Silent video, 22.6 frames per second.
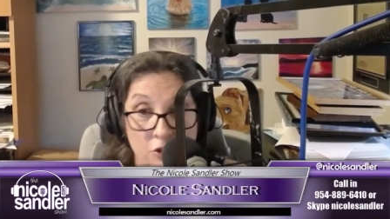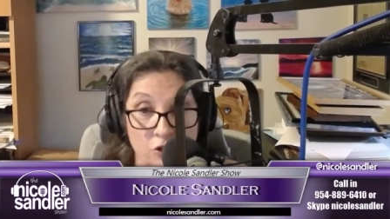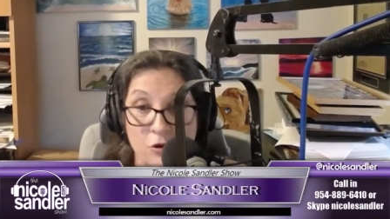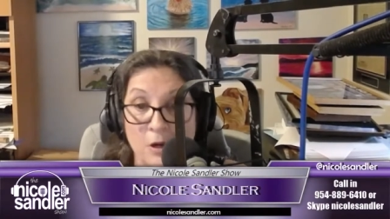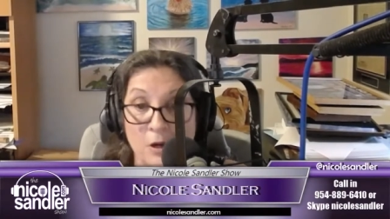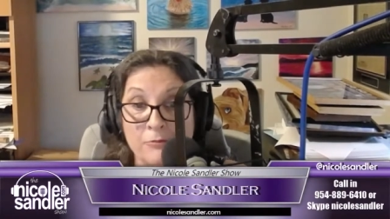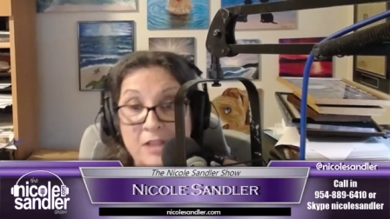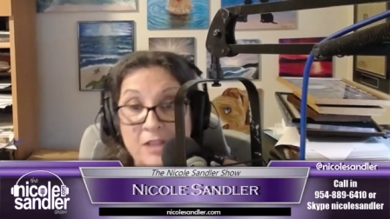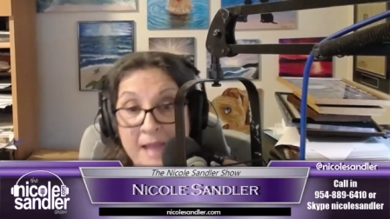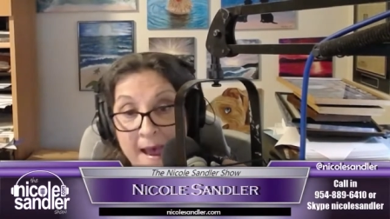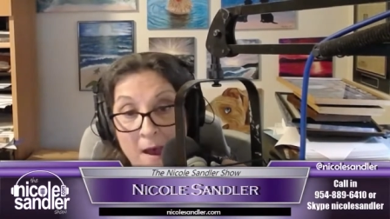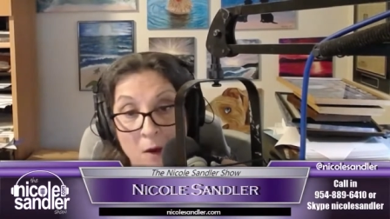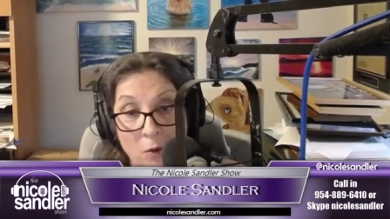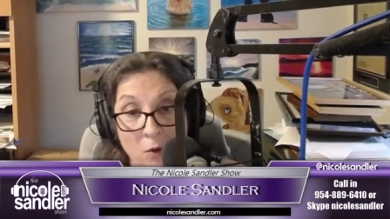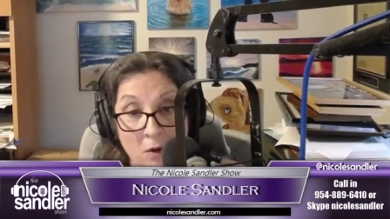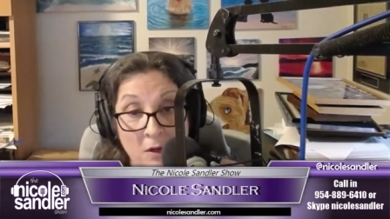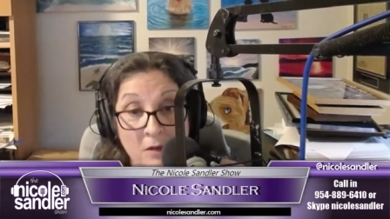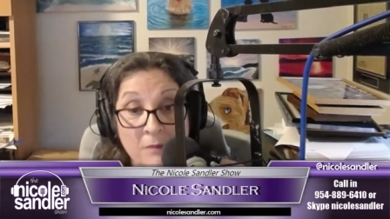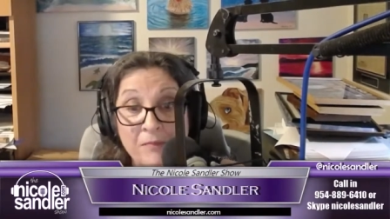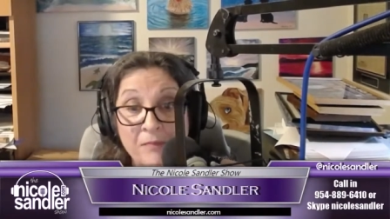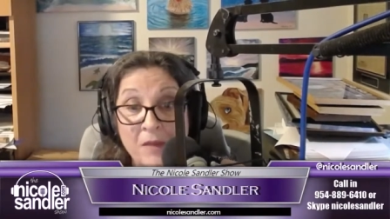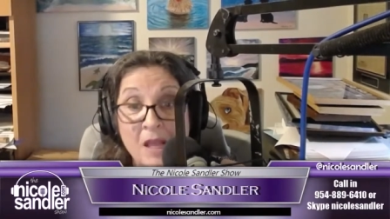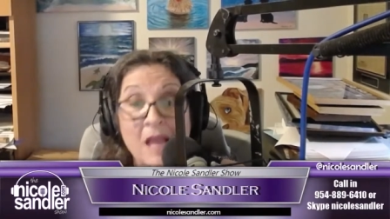Trump
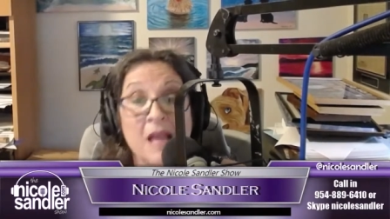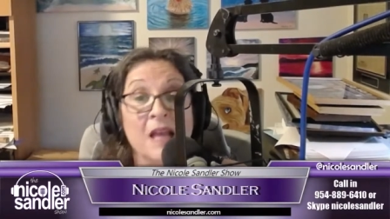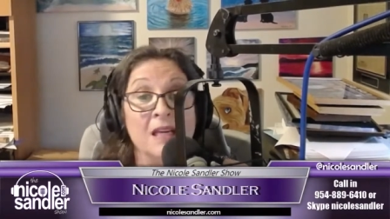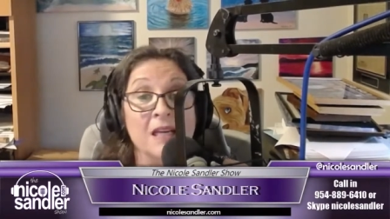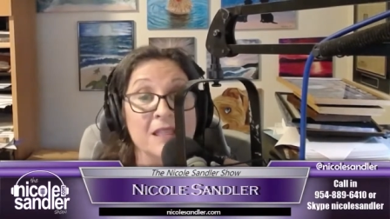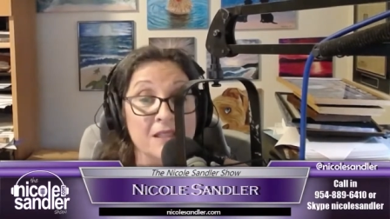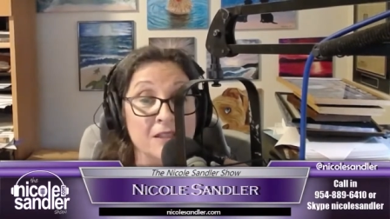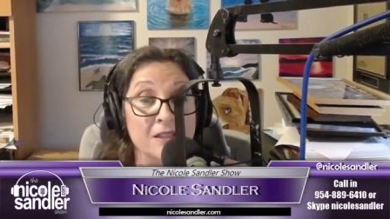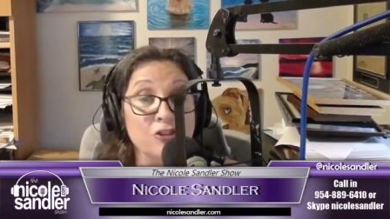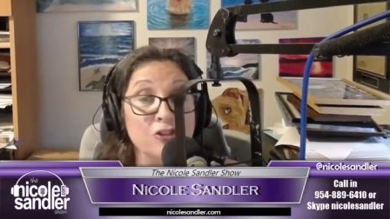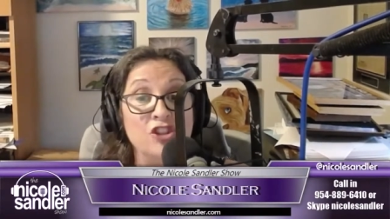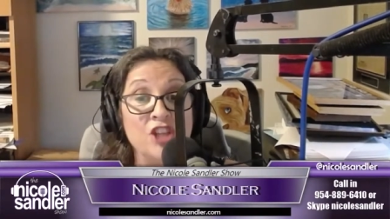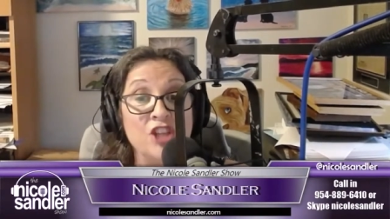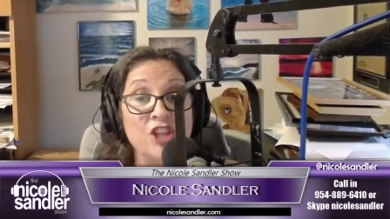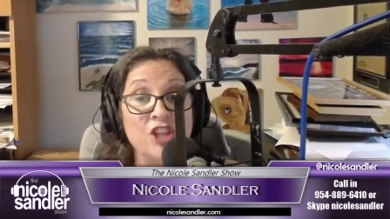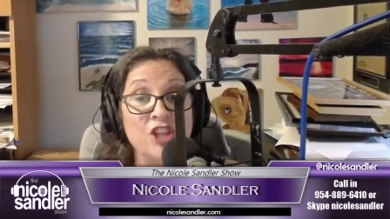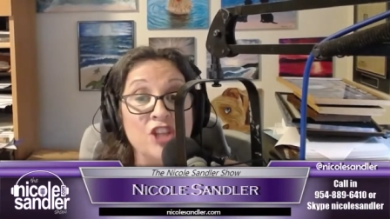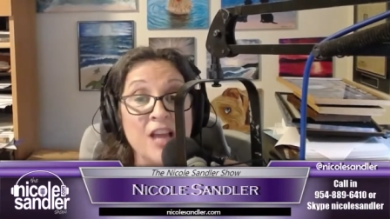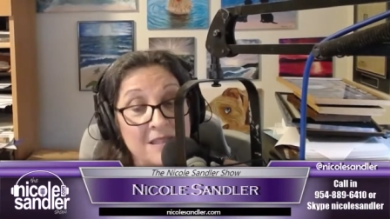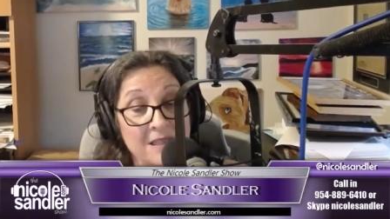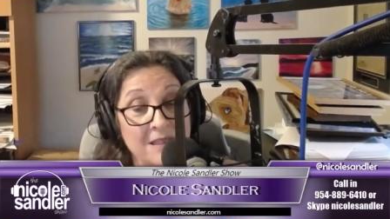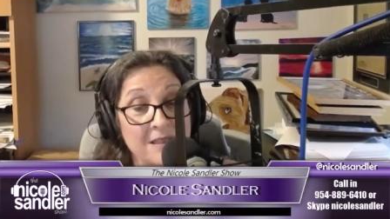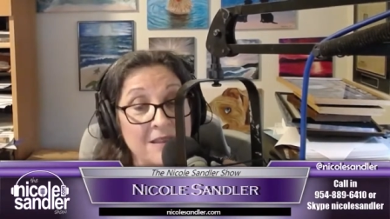Tower,
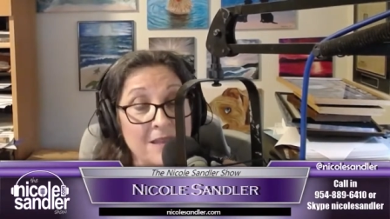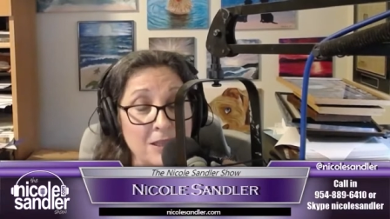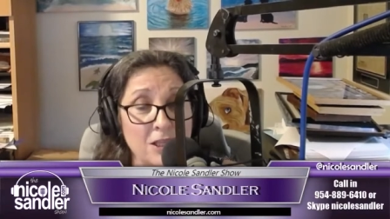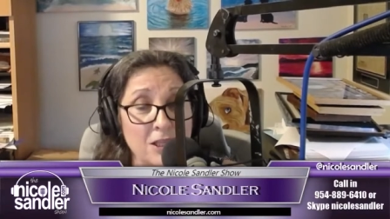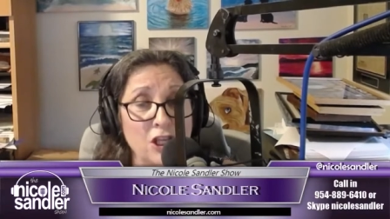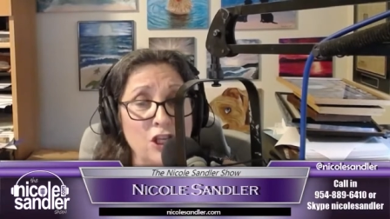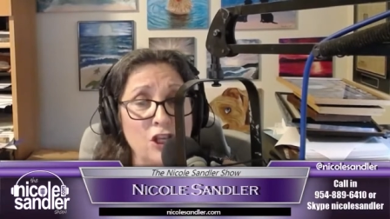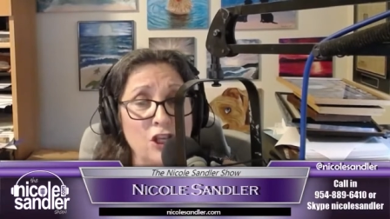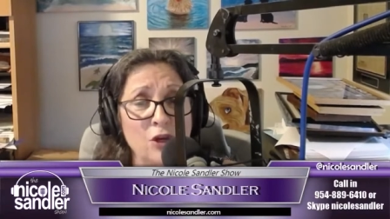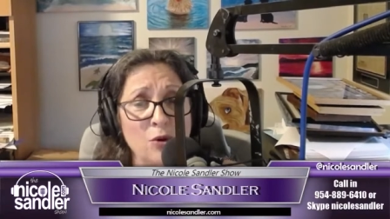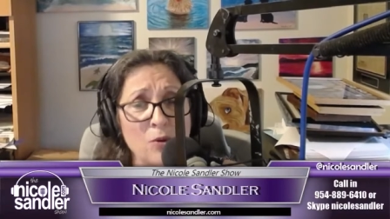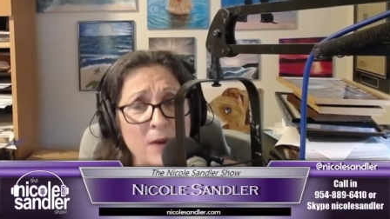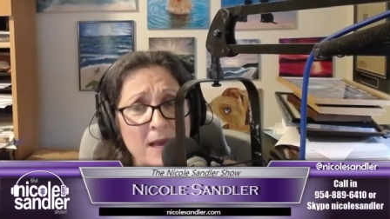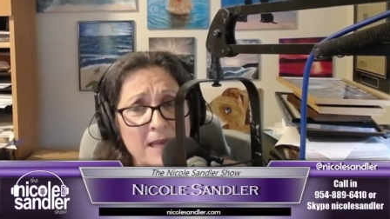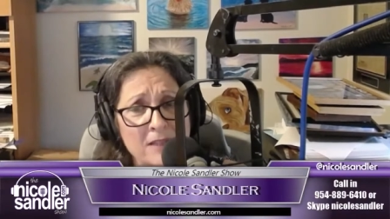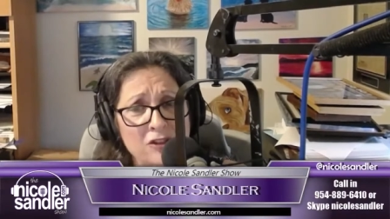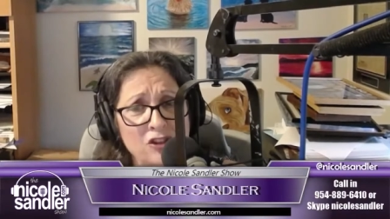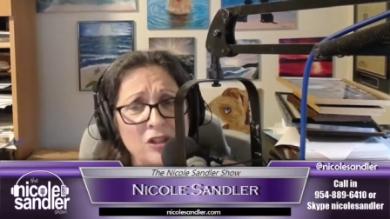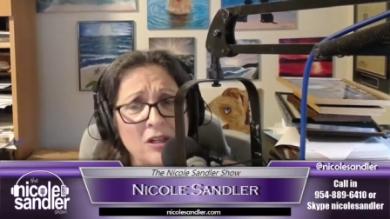suggested that the U.S.